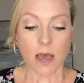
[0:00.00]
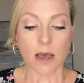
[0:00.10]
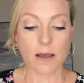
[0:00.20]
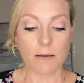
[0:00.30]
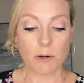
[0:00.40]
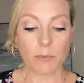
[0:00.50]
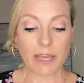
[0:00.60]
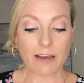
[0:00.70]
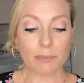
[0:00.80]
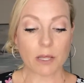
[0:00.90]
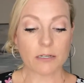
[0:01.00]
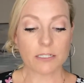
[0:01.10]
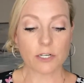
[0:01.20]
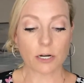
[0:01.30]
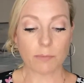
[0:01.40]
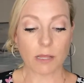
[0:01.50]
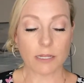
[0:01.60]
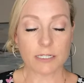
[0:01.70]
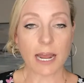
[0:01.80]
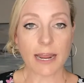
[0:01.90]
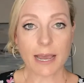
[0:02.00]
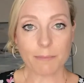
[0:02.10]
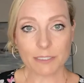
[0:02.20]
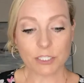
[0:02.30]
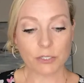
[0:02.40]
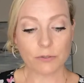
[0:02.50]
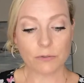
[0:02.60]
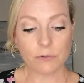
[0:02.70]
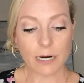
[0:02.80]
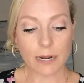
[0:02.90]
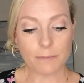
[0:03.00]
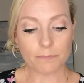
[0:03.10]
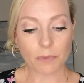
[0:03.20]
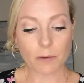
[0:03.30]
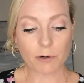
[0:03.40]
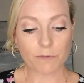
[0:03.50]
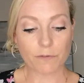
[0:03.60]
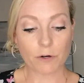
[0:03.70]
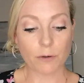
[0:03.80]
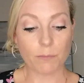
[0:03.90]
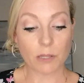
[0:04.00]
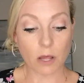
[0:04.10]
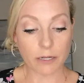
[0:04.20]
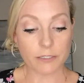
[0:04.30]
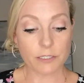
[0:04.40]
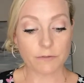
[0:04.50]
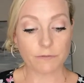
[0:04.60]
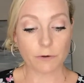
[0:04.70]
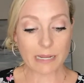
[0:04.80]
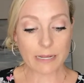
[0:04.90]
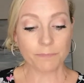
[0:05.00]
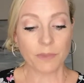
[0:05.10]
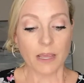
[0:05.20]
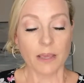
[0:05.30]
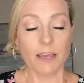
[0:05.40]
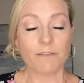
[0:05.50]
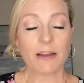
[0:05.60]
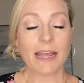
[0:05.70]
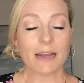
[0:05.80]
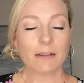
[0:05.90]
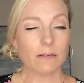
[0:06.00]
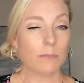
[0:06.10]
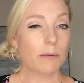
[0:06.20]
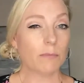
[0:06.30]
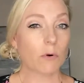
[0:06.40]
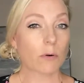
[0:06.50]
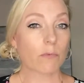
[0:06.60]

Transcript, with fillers: Um, we have blonde and dark blonde. I happen to um, prefer blonde for me. If I had a little bit more